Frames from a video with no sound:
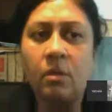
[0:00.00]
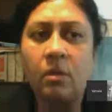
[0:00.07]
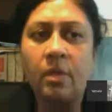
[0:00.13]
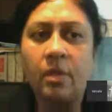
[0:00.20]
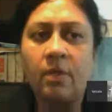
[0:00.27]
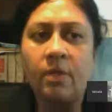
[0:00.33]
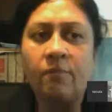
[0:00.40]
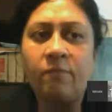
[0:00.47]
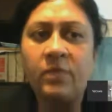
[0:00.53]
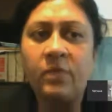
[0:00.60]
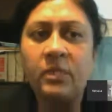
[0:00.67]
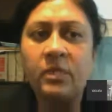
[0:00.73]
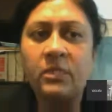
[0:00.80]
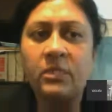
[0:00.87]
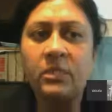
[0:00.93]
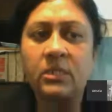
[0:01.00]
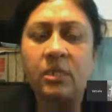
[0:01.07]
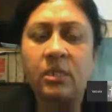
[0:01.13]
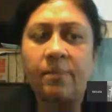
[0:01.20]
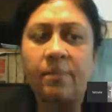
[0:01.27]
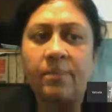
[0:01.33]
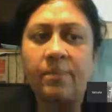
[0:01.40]
if it is
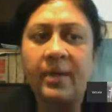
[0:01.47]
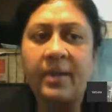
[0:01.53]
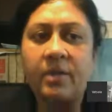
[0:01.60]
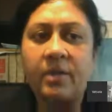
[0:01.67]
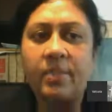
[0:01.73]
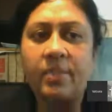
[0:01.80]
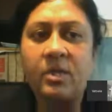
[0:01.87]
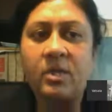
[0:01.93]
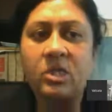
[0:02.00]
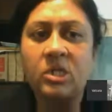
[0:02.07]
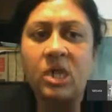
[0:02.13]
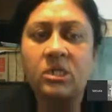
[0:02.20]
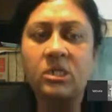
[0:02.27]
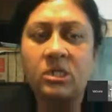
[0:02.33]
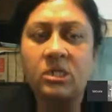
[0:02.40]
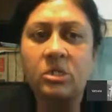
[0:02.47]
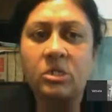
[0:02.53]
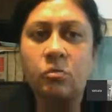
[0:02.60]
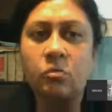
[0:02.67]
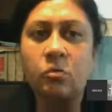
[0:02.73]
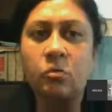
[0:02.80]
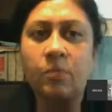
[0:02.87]
betterment charges,
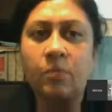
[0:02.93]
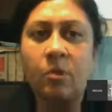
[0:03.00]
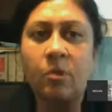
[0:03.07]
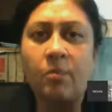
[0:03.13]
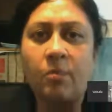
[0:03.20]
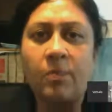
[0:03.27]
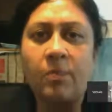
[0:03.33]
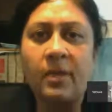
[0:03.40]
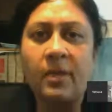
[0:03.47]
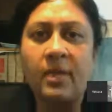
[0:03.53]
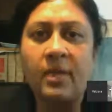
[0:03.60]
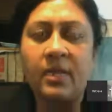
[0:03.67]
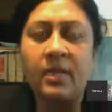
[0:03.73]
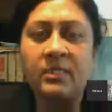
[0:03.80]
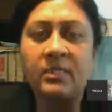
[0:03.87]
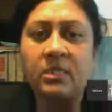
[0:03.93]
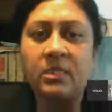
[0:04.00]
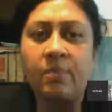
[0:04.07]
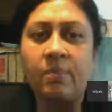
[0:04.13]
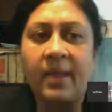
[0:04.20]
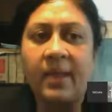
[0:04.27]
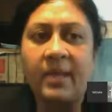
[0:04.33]
you would probably consider
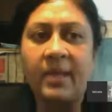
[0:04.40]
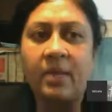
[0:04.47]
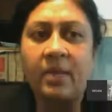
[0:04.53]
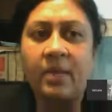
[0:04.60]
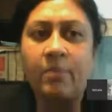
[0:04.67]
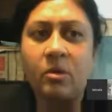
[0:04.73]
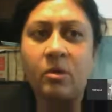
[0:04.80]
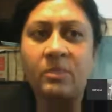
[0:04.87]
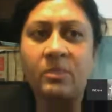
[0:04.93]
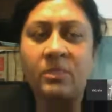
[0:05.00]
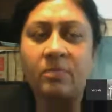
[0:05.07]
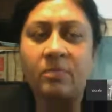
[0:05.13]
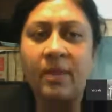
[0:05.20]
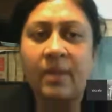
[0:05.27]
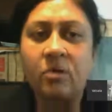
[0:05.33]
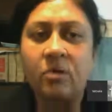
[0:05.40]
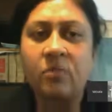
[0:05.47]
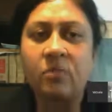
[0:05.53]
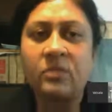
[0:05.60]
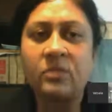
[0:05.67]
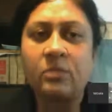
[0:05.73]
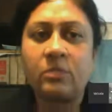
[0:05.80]
buying it because it's a matter
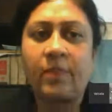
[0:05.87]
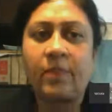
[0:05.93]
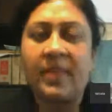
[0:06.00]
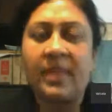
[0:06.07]
of just paying